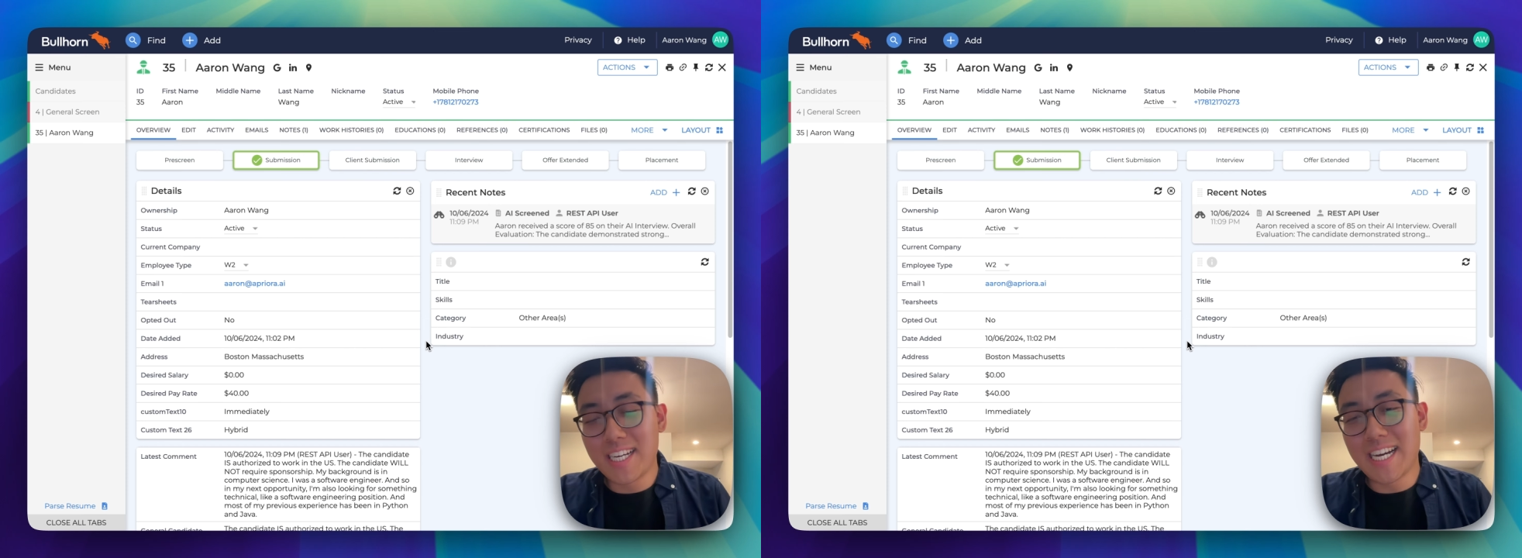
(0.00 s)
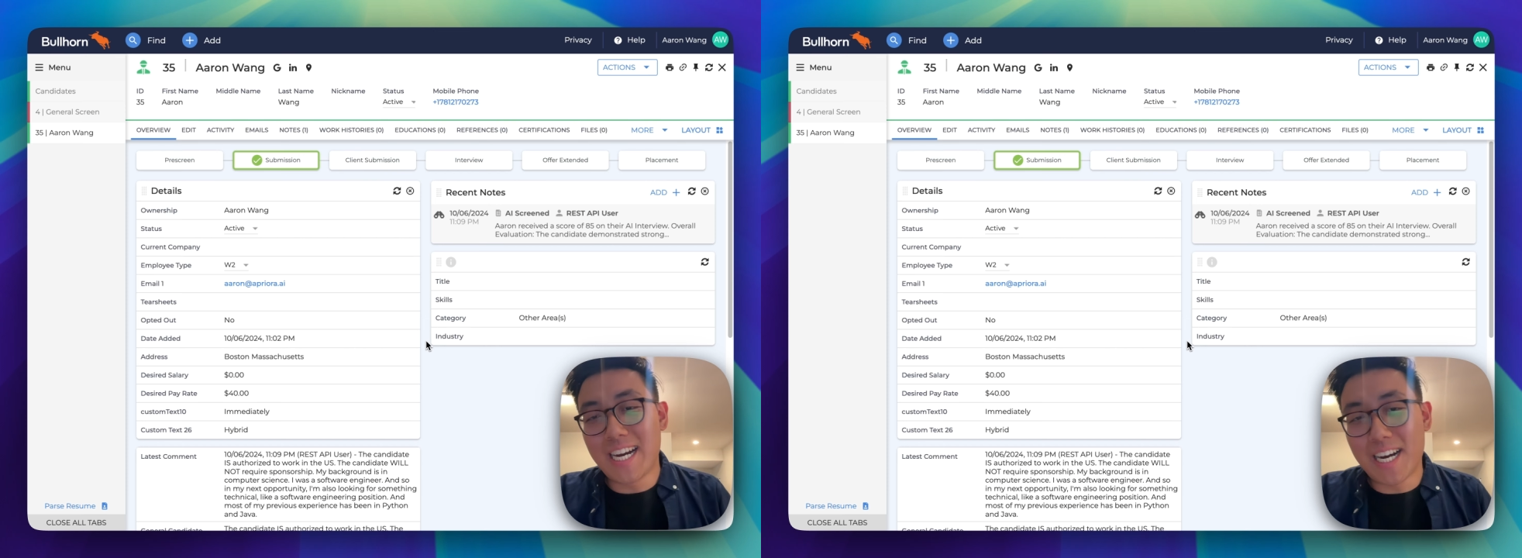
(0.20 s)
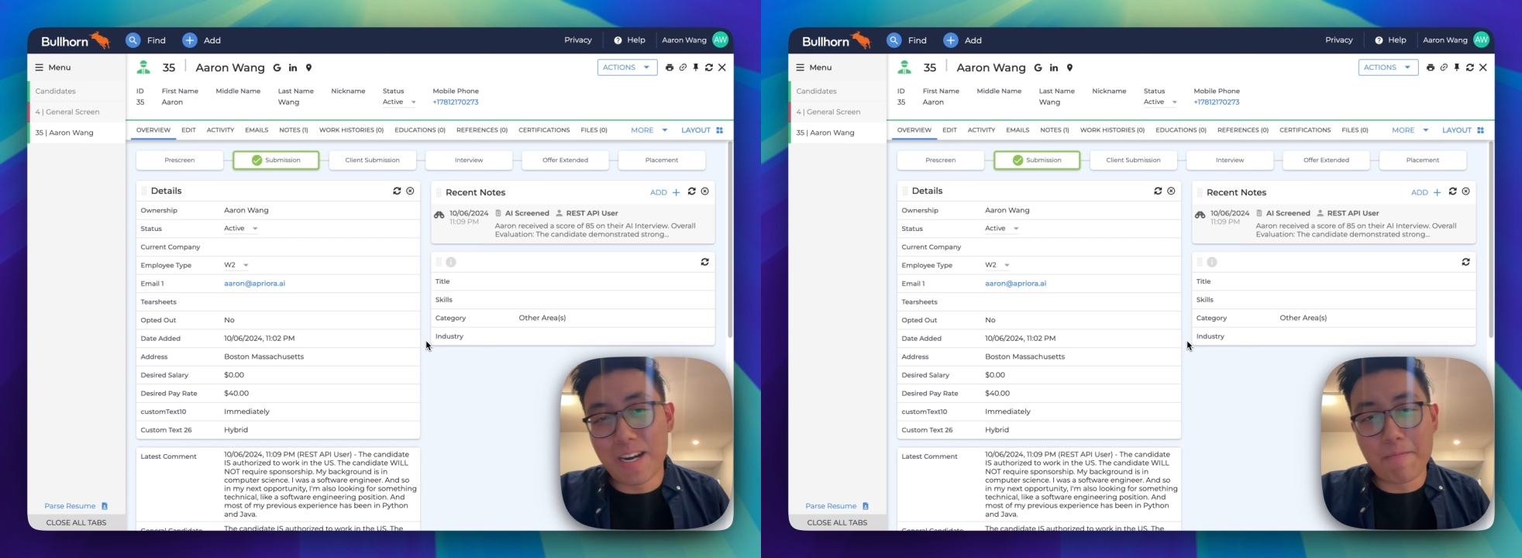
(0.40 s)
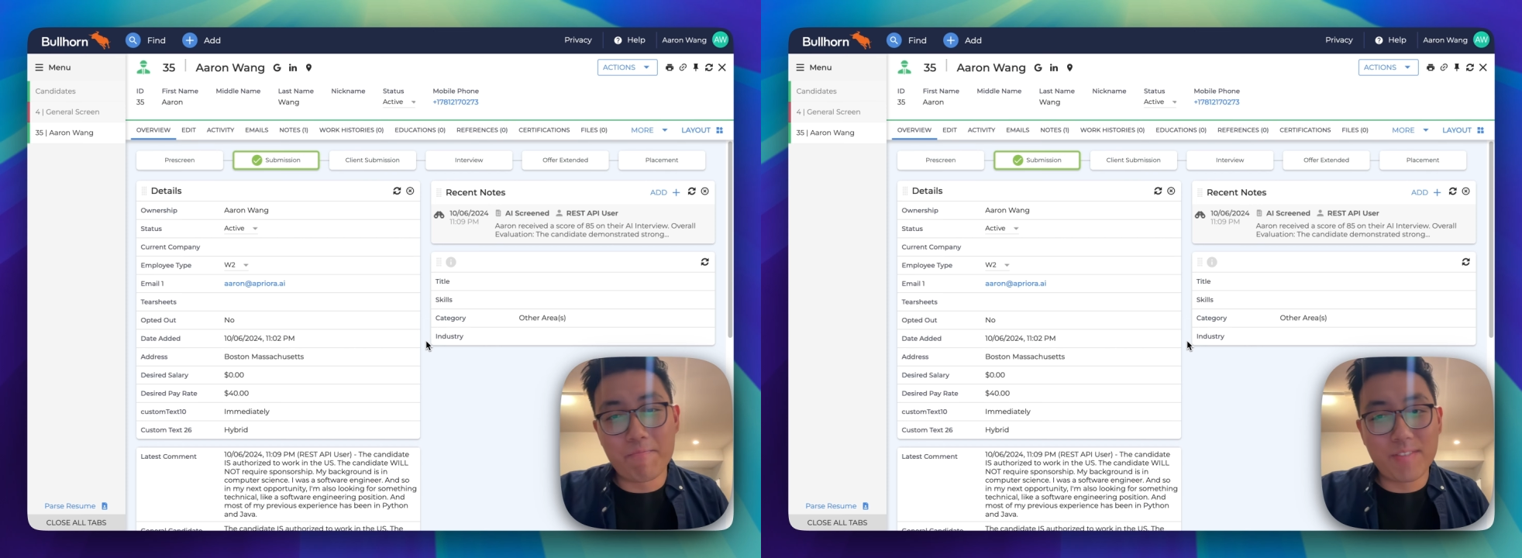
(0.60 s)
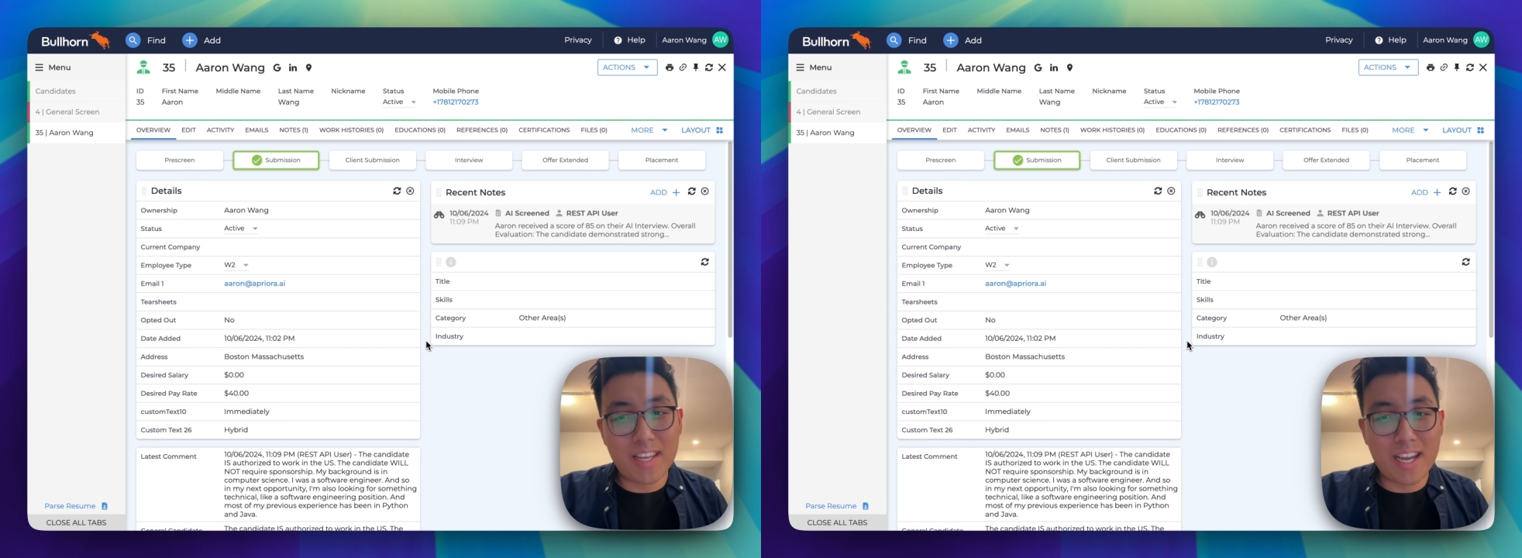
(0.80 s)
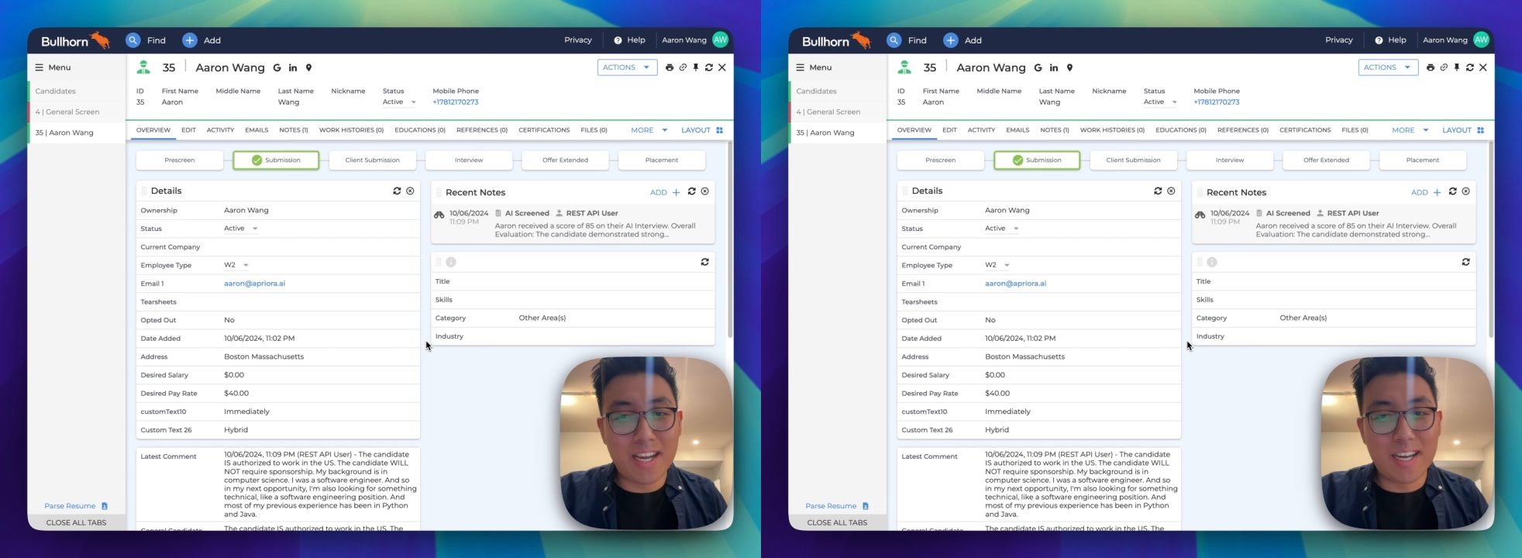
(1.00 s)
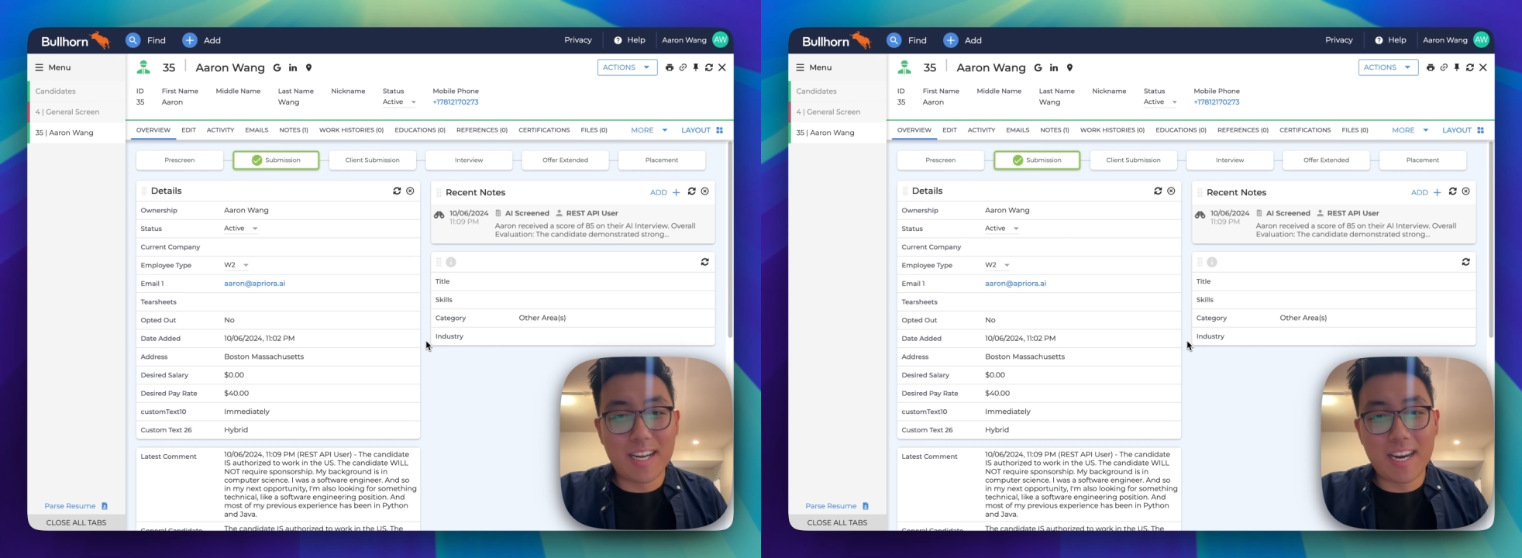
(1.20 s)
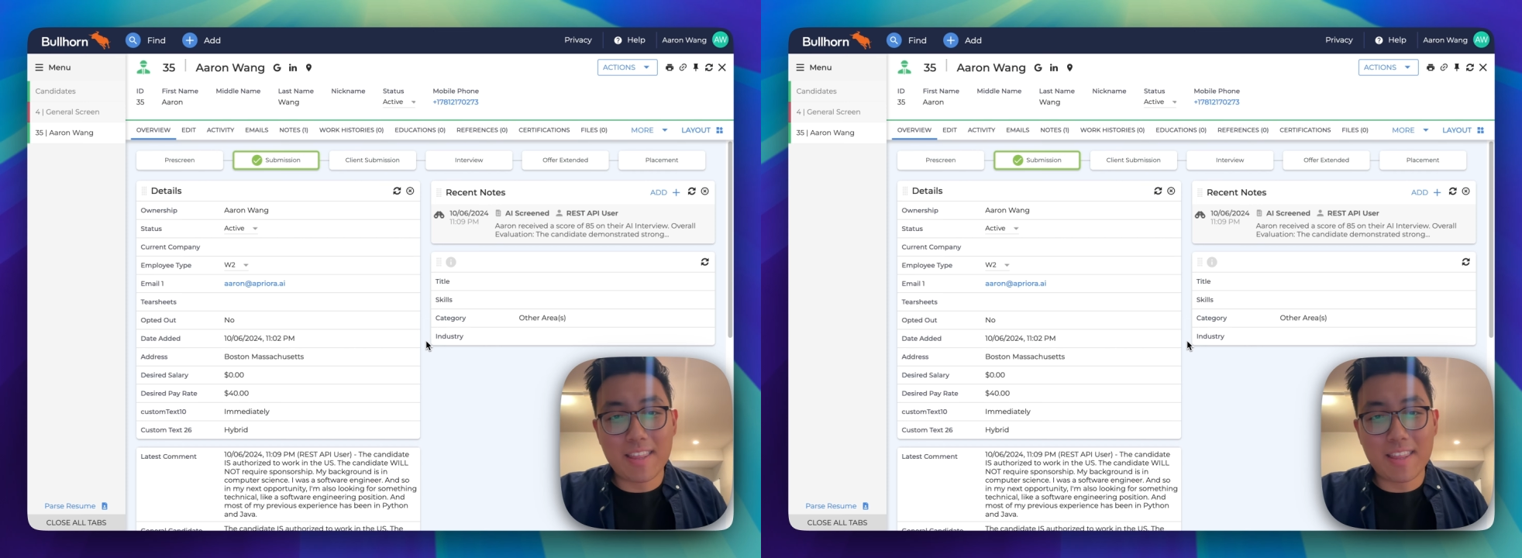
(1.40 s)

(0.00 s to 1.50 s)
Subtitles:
I